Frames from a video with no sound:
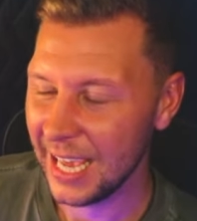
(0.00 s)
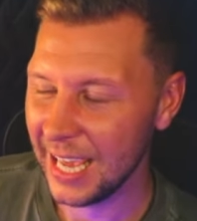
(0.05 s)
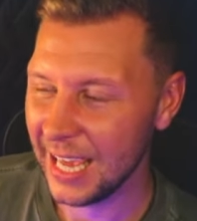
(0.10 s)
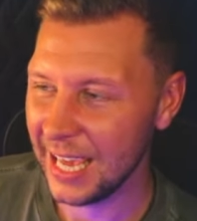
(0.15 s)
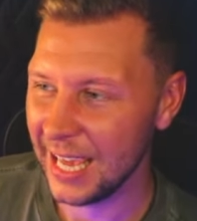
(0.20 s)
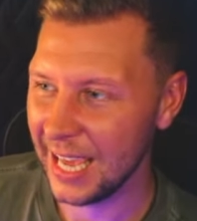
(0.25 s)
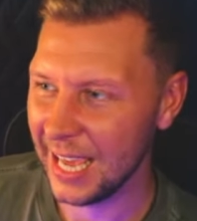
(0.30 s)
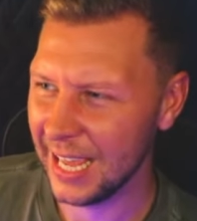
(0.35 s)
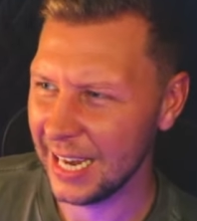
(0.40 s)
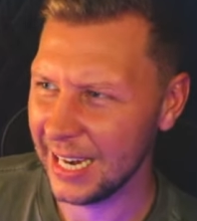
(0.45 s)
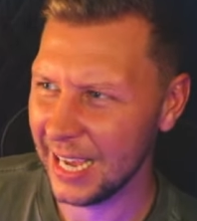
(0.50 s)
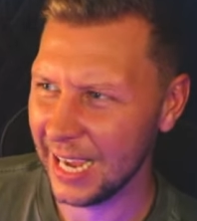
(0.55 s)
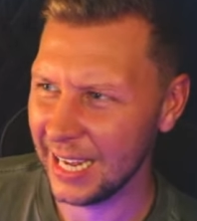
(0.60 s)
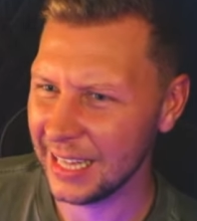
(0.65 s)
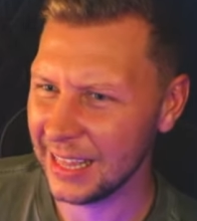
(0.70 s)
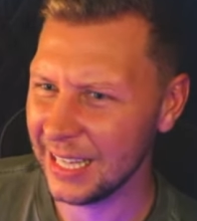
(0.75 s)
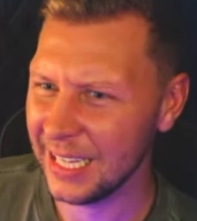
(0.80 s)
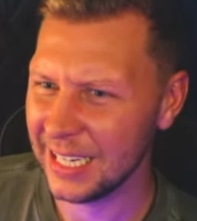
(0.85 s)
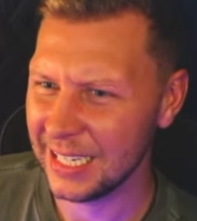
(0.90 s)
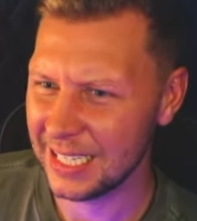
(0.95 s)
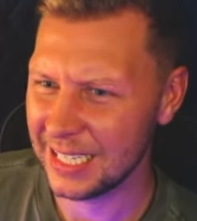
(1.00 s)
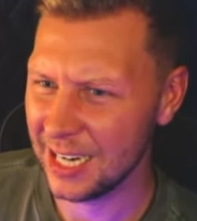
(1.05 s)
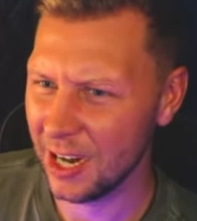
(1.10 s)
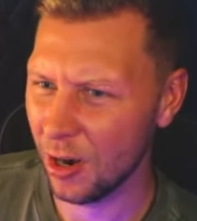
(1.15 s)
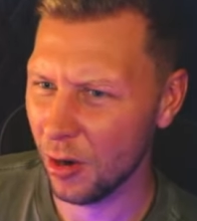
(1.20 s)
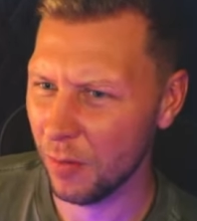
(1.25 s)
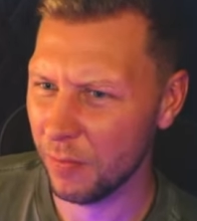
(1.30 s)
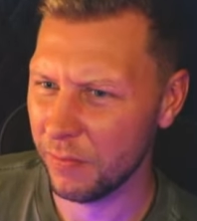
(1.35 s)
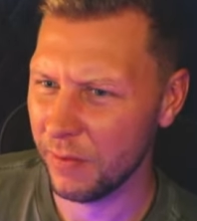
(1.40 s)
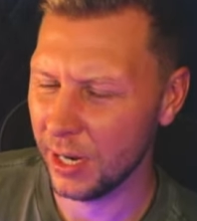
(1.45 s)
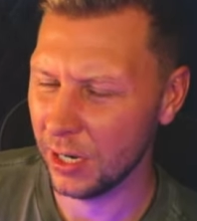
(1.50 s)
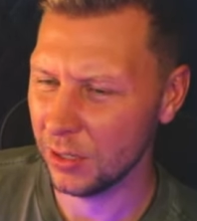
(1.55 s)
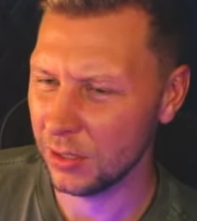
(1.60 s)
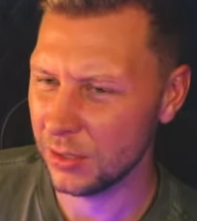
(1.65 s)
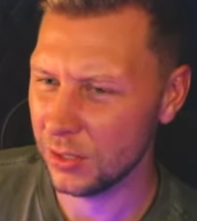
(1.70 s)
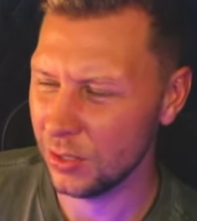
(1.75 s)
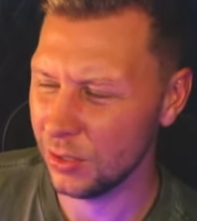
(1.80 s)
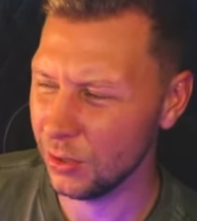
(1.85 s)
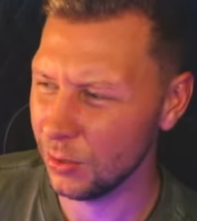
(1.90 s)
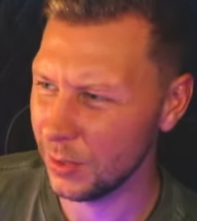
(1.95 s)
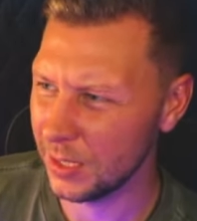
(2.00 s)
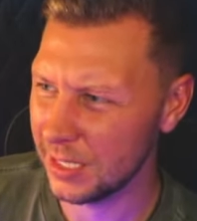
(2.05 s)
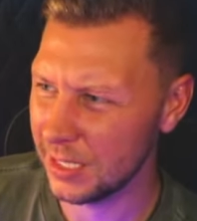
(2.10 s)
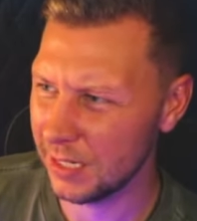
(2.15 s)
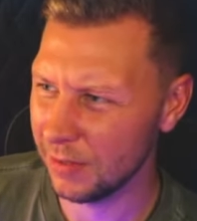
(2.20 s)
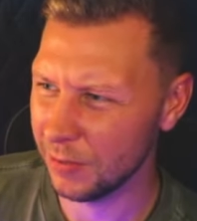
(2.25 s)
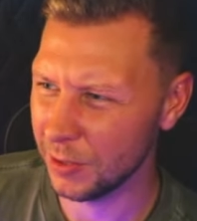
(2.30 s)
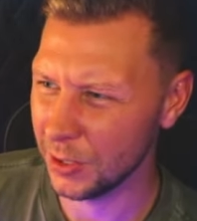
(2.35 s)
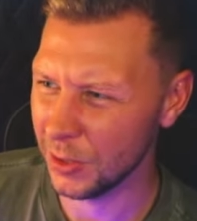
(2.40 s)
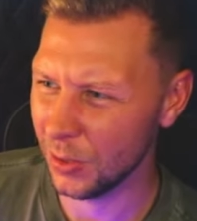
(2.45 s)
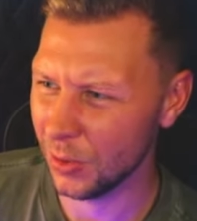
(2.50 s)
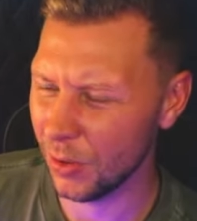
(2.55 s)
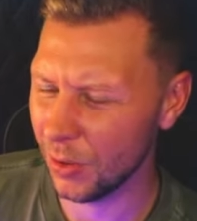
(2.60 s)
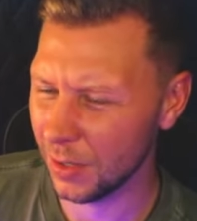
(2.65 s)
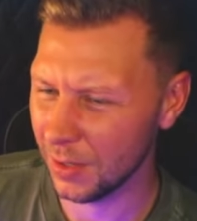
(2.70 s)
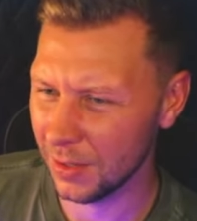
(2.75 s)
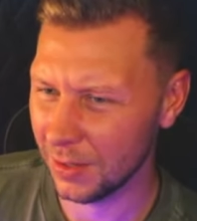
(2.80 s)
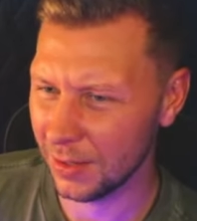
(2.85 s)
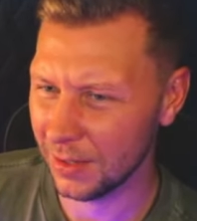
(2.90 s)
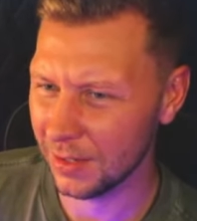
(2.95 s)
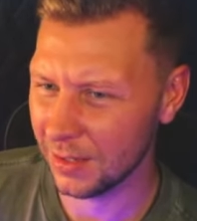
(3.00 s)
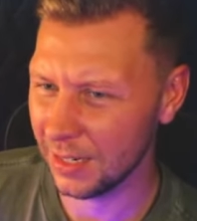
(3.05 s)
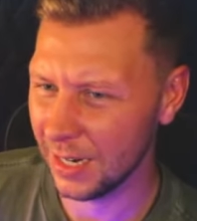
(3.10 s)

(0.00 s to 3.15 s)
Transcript: And I think Terrifier 2 is even longer.